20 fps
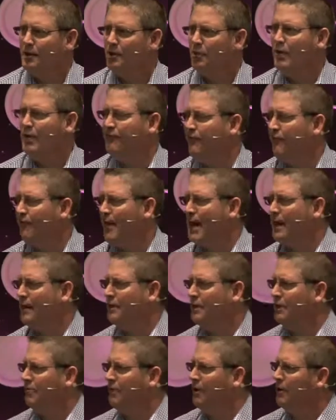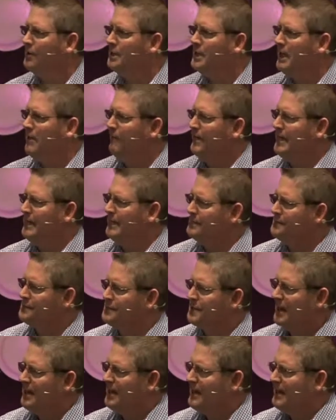Quite frankly, though, giving
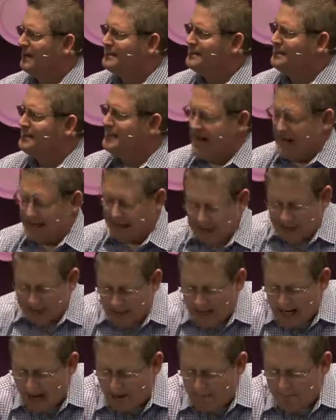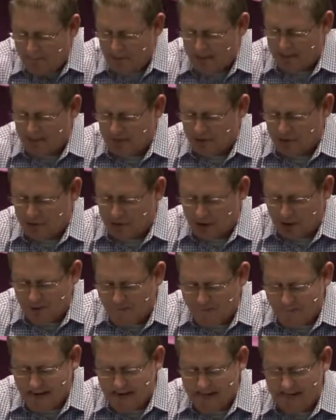is, is not a topic that should
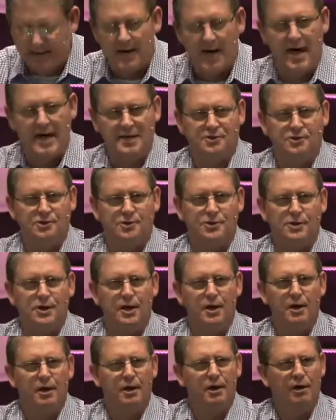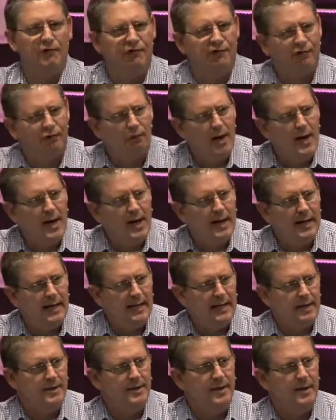make us
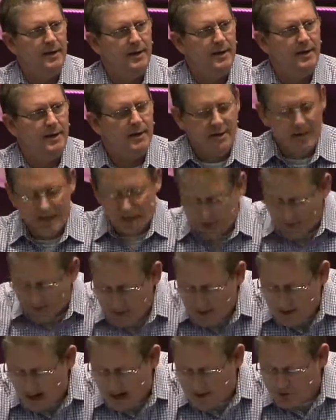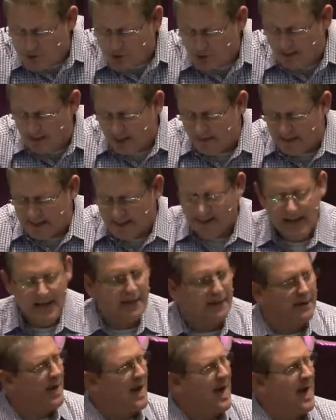afraid. To the contrary,
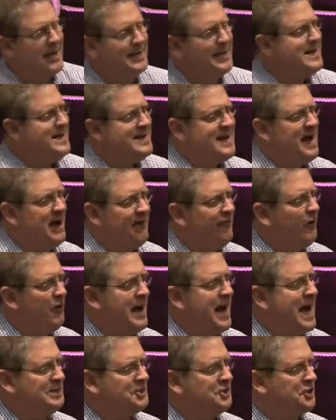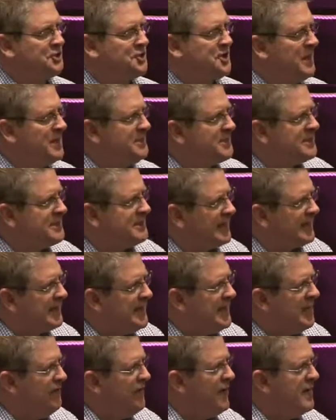God never asks us to
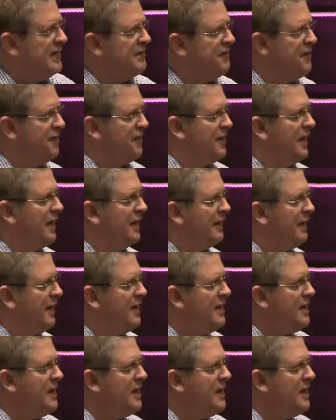give anything.